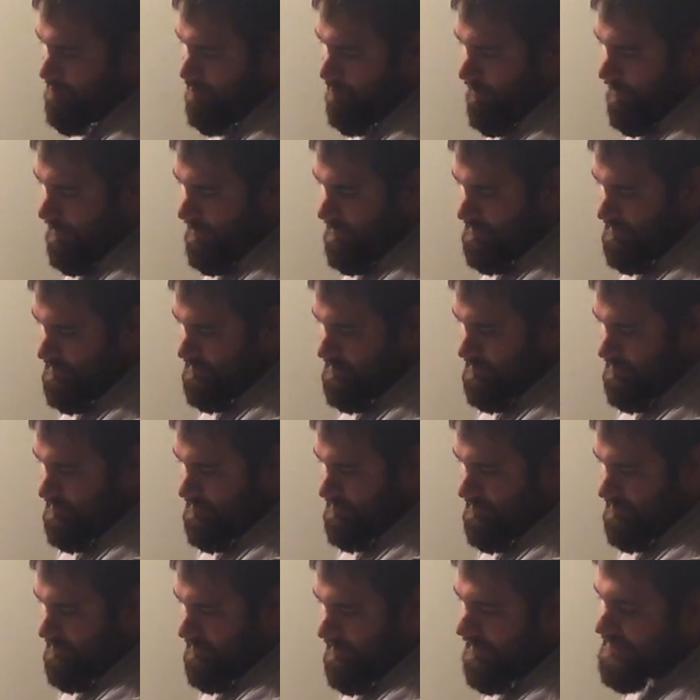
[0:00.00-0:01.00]
points.
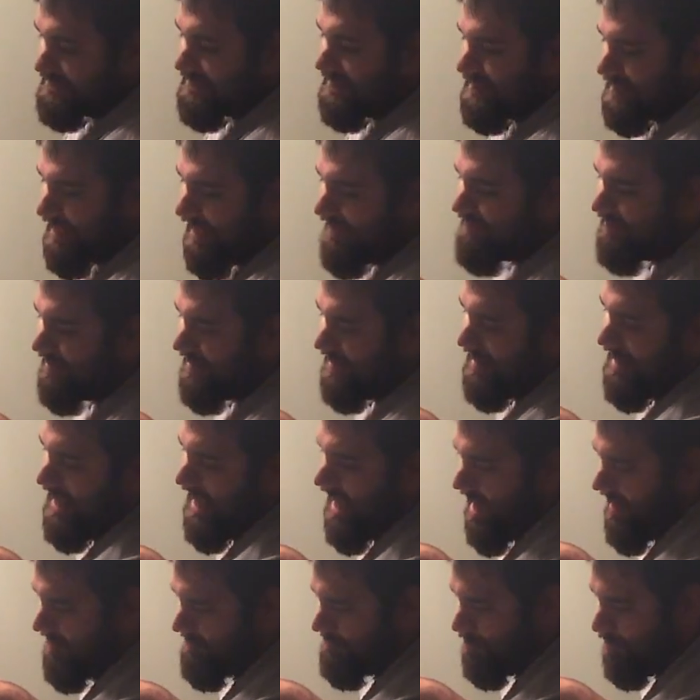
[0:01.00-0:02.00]
It's
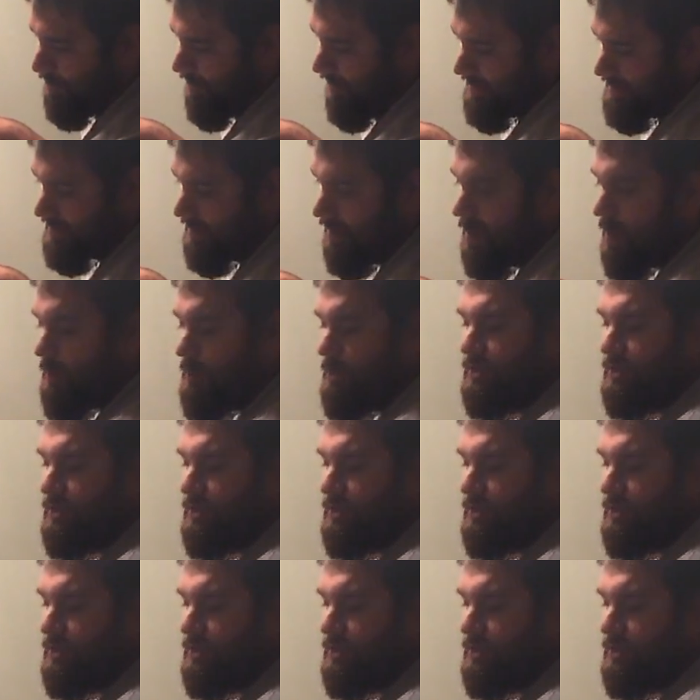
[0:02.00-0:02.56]
11.5 points.